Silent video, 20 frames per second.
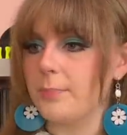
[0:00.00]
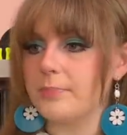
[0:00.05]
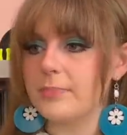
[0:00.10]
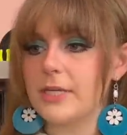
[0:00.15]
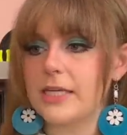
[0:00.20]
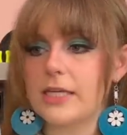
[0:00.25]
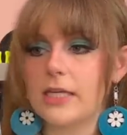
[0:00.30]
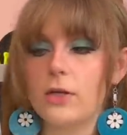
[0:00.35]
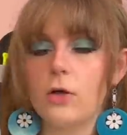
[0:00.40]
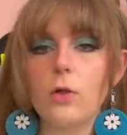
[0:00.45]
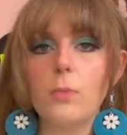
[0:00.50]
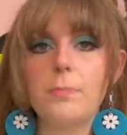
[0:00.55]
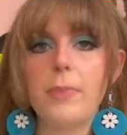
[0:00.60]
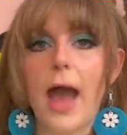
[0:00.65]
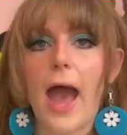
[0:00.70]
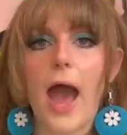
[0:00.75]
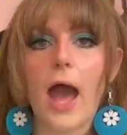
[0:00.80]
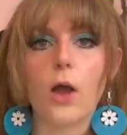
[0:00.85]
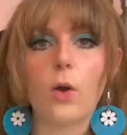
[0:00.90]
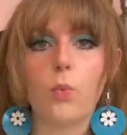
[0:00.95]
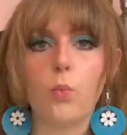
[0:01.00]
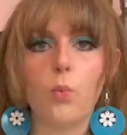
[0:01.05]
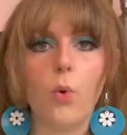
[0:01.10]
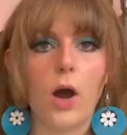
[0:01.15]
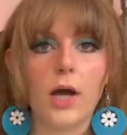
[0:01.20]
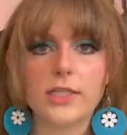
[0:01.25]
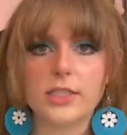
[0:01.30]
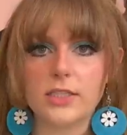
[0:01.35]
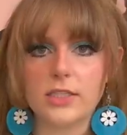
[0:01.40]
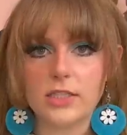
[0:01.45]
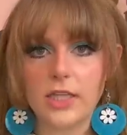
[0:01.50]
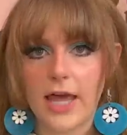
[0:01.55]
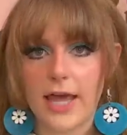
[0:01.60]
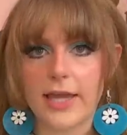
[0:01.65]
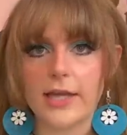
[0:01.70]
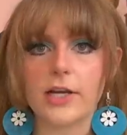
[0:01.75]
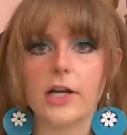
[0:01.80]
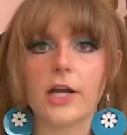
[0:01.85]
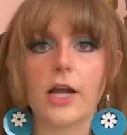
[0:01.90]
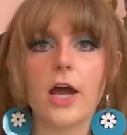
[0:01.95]
Peel back one
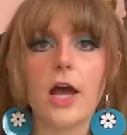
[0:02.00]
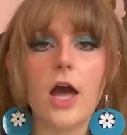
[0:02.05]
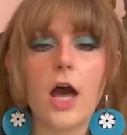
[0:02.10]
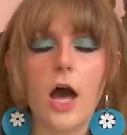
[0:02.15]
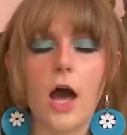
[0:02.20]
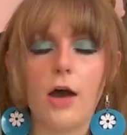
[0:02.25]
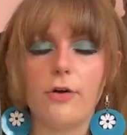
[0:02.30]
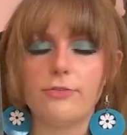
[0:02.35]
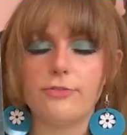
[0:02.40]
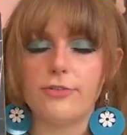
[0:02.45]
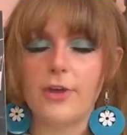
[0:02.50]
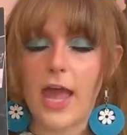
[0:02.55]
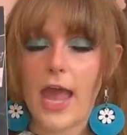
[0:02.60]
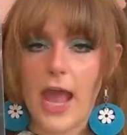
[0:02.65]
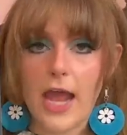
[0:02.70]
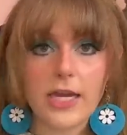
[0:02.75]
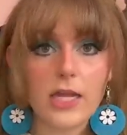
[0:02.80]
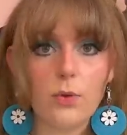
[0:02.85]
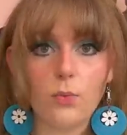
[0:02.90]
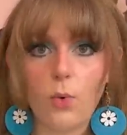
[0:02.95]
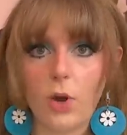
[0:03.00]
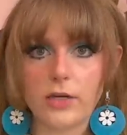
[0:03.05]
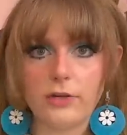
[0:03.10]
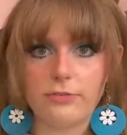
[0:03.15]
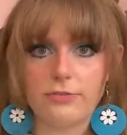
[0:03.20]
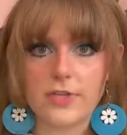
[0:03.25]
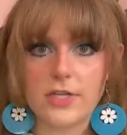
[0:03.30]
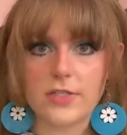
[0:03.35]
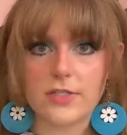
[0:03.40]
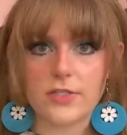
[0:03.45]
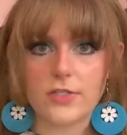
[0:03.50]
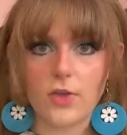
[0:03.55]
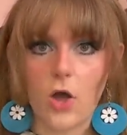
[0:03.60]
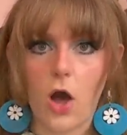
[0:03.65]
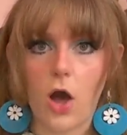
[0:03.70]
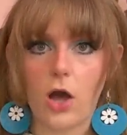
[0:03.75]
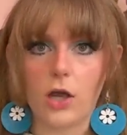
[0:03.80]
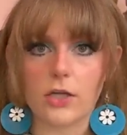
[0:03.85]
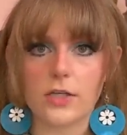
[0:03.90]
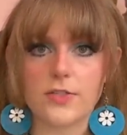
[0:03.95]
layer of any one of these
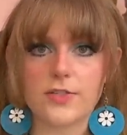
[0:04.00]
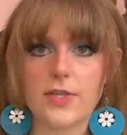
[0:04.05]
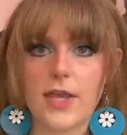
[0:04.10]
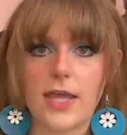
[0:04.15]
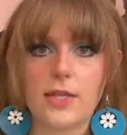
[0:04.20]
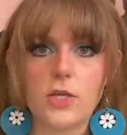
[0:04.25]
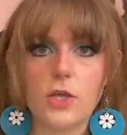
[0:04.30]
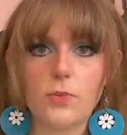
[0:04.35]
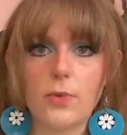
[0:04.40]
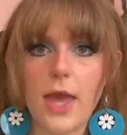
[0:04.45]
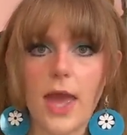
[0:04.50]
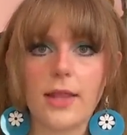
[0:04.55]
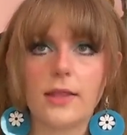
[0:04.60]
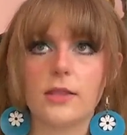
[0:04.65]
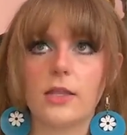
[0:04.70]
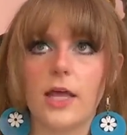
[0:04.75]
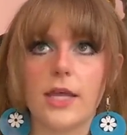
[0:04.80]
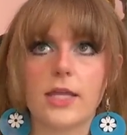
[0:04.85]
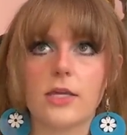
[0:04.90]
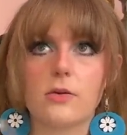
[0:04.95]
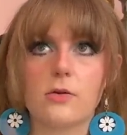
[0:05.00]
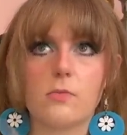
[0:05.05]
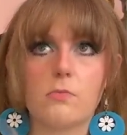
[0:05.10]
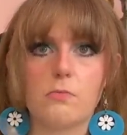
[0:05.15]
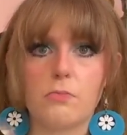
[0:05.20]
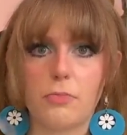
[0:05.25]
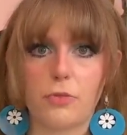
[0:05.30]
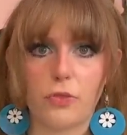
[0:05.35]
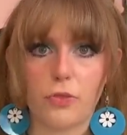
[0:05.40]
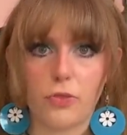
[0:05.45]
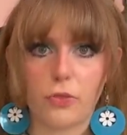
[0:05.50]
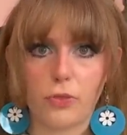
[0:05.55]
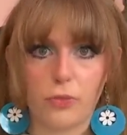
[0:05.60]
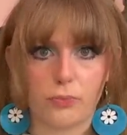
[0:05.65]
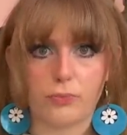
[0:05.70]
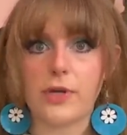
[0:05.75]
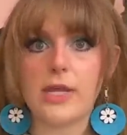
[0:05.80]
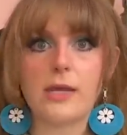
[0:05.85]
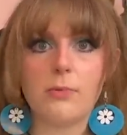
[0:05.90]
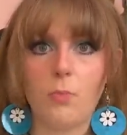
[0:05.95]
songs and you get like
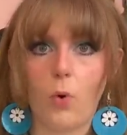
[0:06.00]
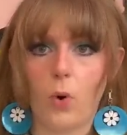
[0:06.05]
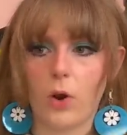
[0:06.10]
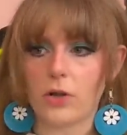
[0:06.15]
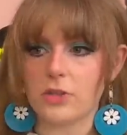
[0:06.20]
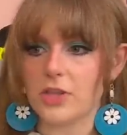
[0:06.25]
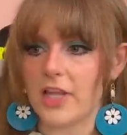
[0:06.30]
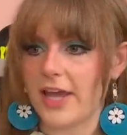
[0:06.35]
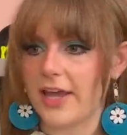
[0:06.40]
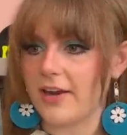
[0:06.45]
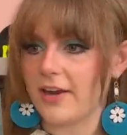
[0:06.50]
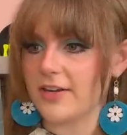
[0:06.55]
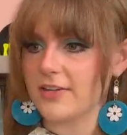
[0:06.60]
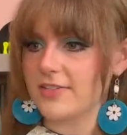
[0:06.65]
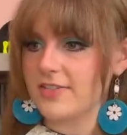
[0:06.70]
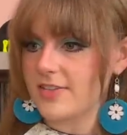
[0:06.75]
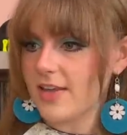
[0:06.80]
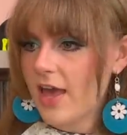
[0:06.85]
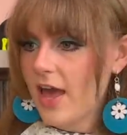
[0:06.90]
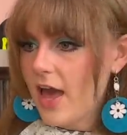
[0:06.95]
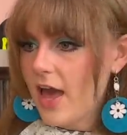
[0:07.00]
three more layers.